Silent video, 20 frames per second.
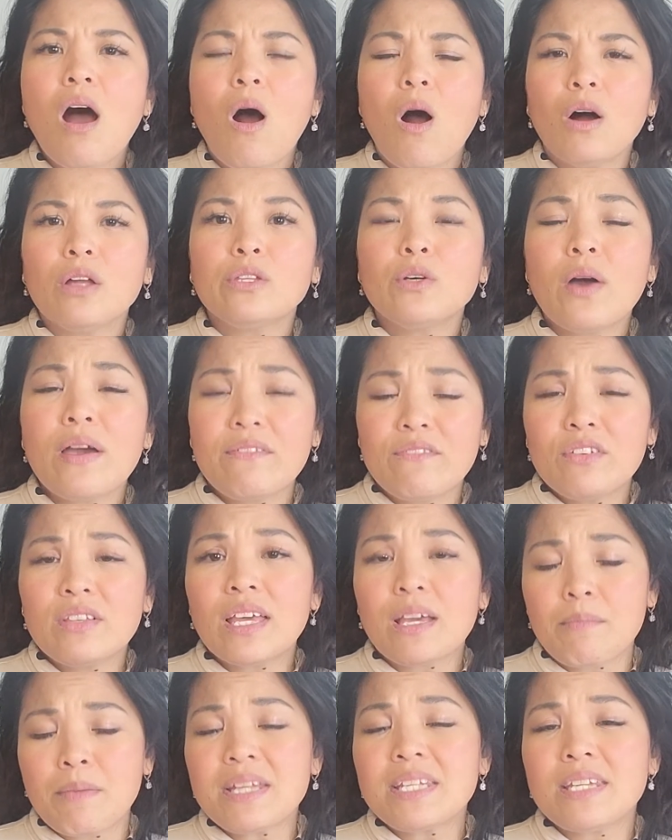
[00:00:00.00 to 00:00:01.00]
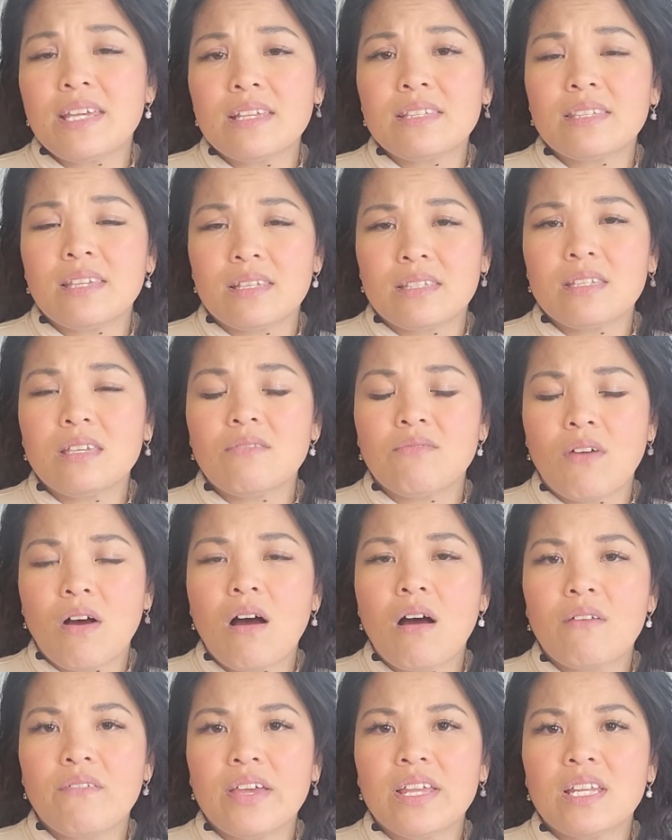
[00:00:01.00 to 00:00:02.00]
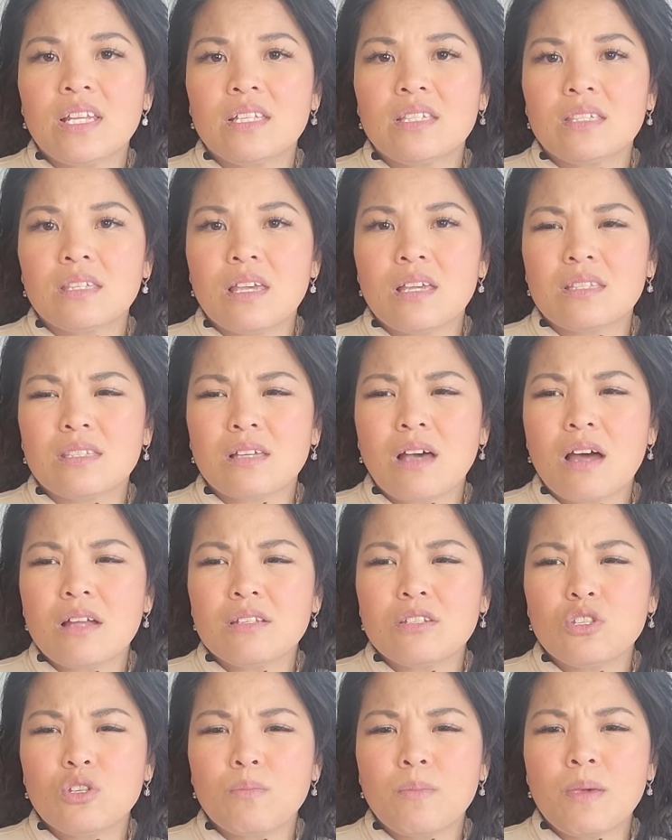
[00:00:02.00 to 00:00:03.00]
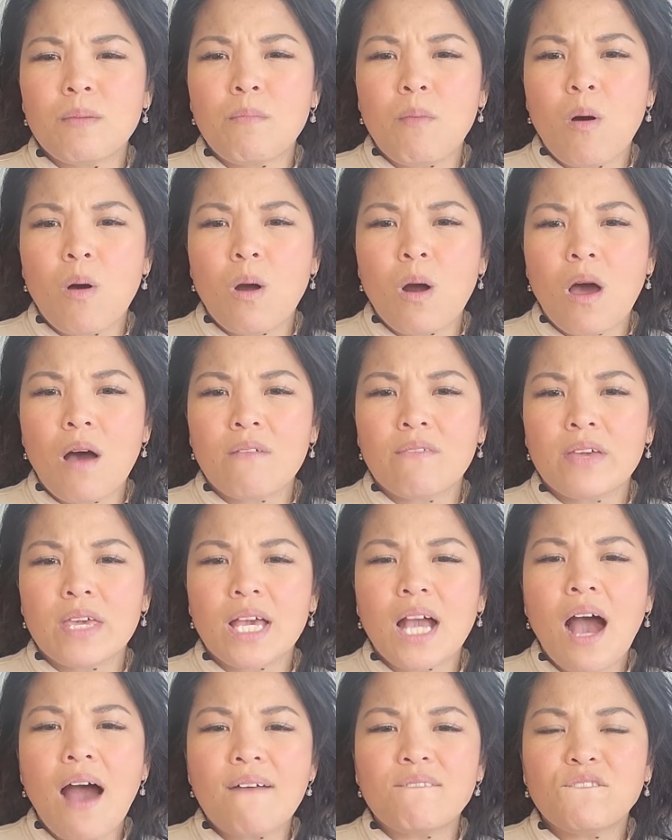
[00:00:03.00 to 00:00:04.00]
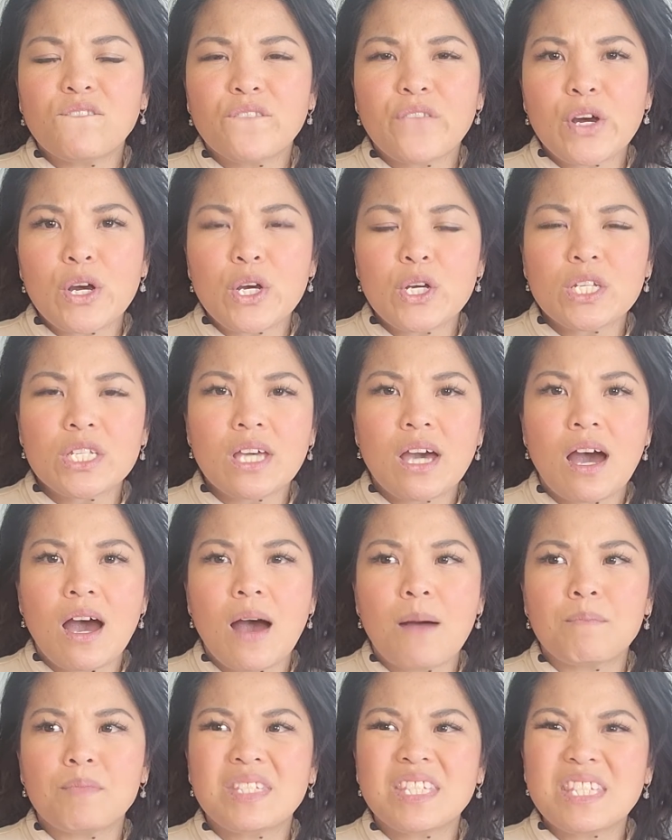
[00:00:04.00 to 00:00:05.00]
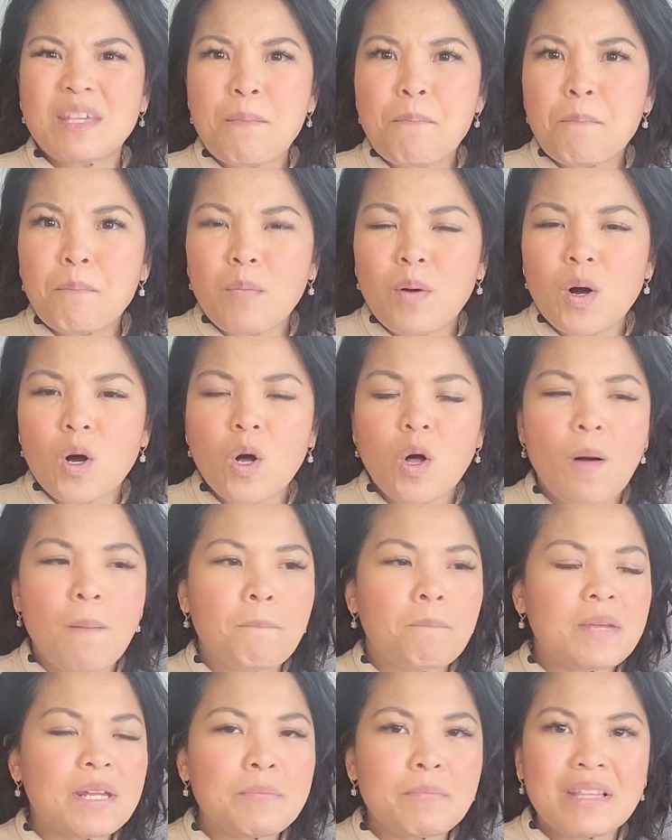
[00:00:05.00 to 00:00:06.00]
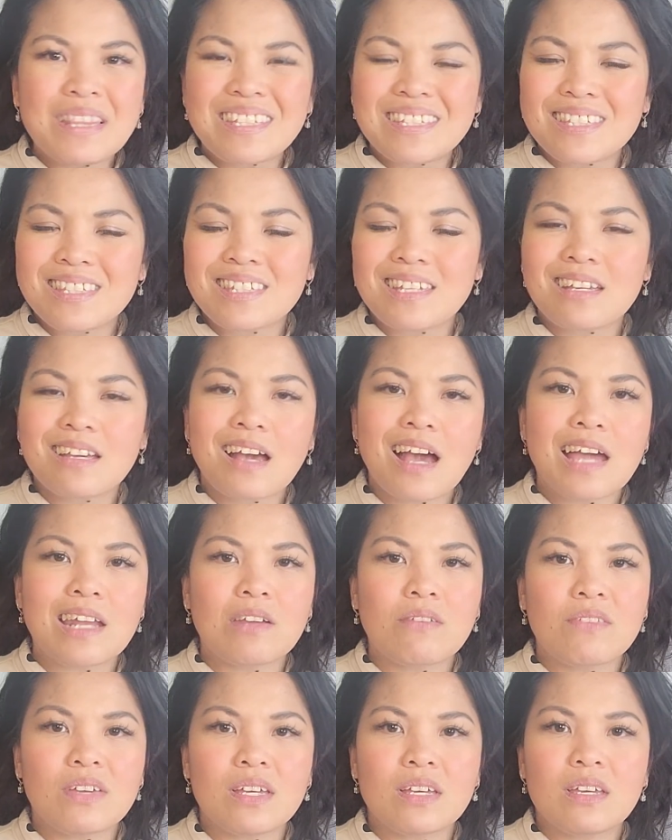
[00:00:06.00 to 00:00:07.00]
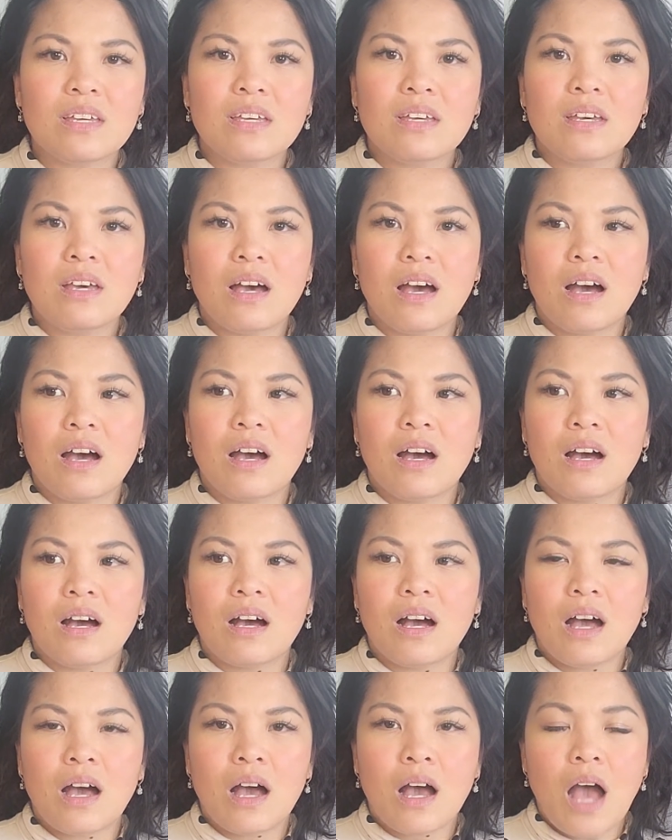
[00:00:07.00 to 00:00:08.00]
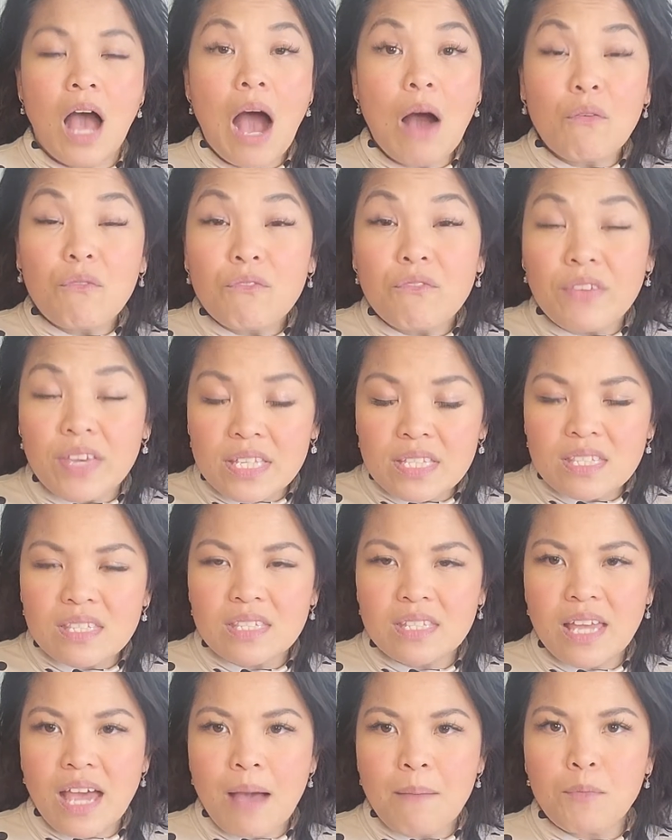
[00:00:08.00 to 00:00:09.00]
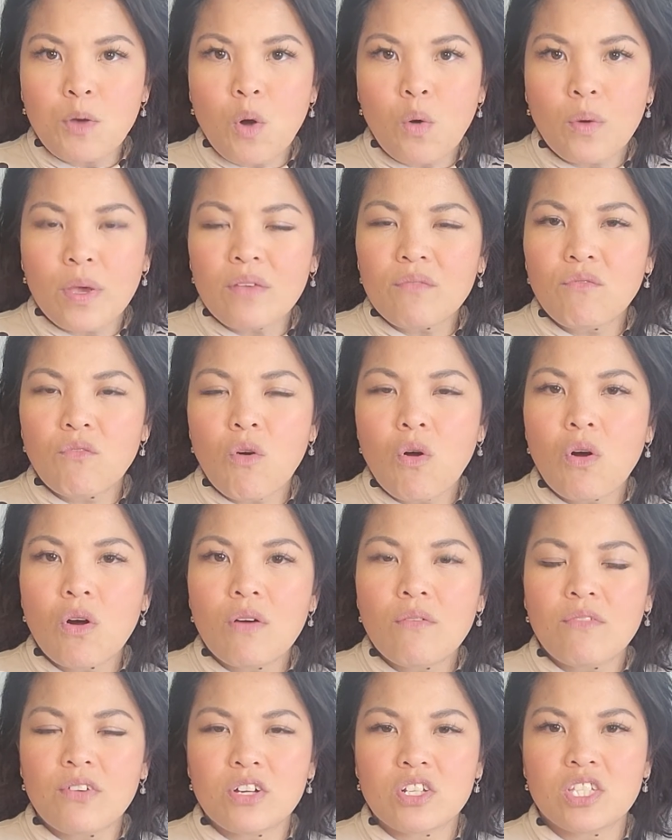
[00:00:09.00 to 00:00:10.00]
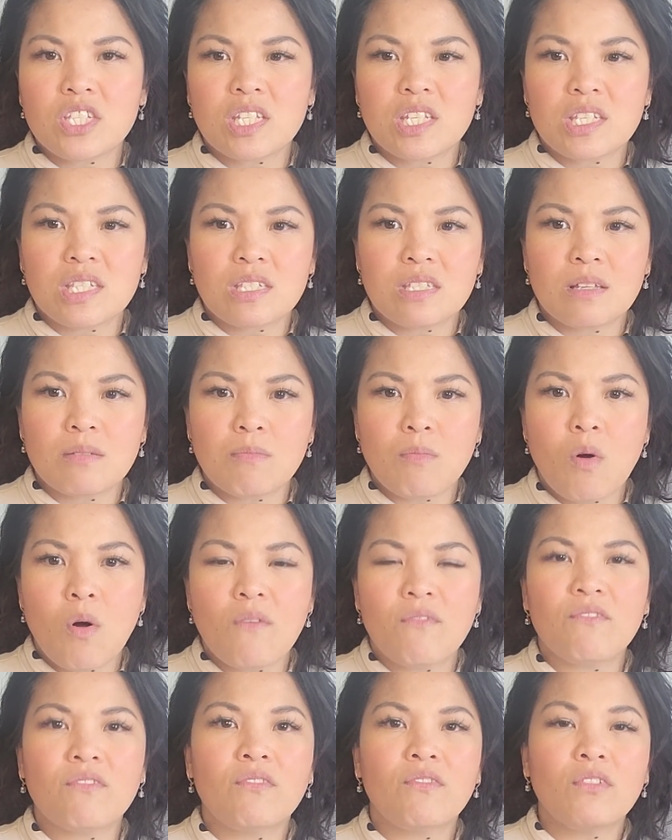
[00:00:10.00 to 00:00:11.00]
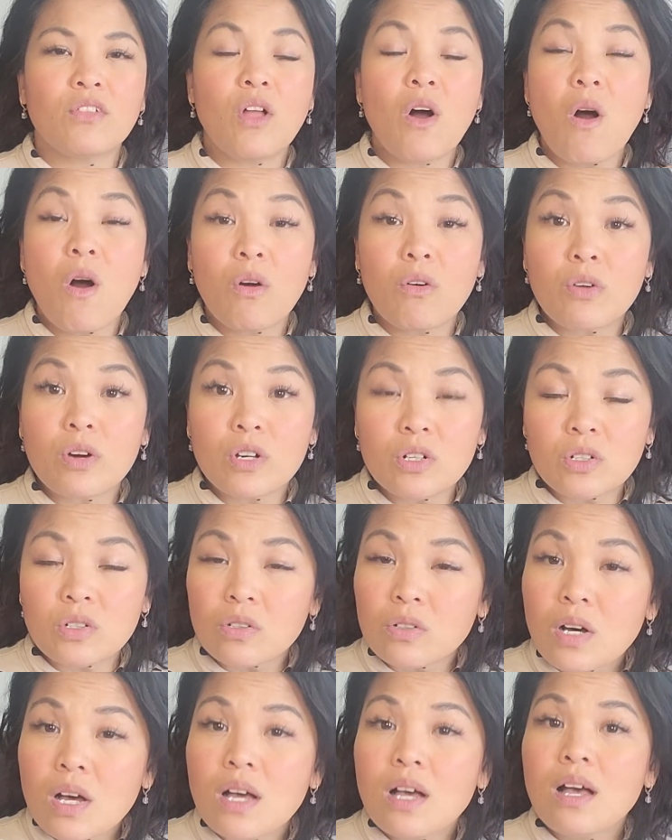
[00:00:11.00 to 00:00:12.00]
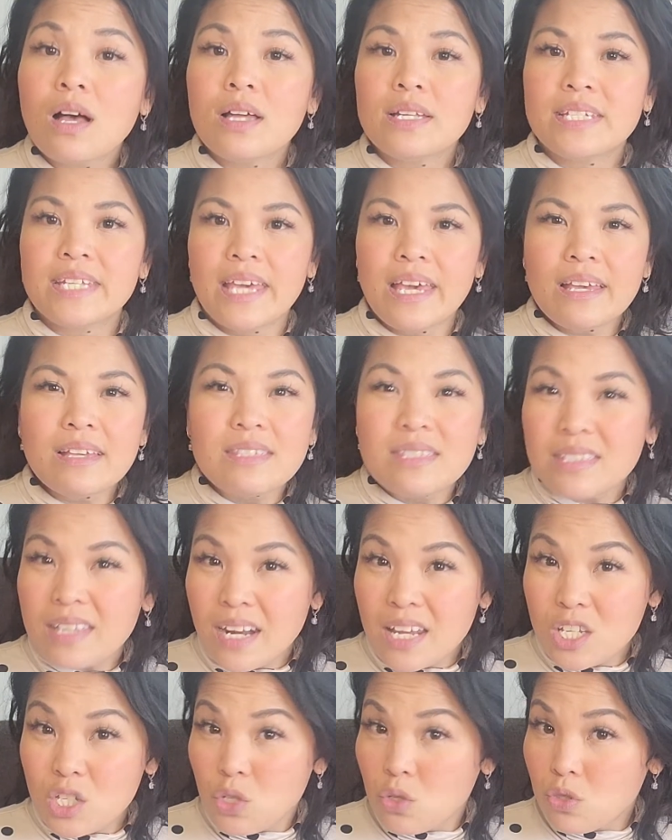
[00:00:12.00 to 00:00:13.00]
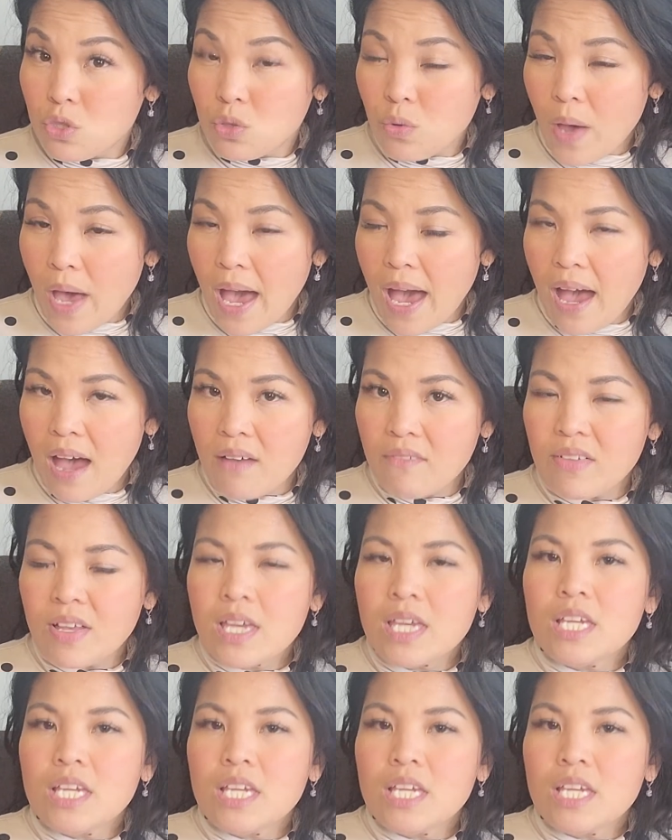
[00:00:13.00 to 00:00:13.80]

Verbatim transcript: Although I feel like my taste has evolved and it's it's gotten to be more of a comfort, um, simple, minimalistic kind of a uh, uh, uh, outfits that I'm going for versus the more floral taste that I used to have.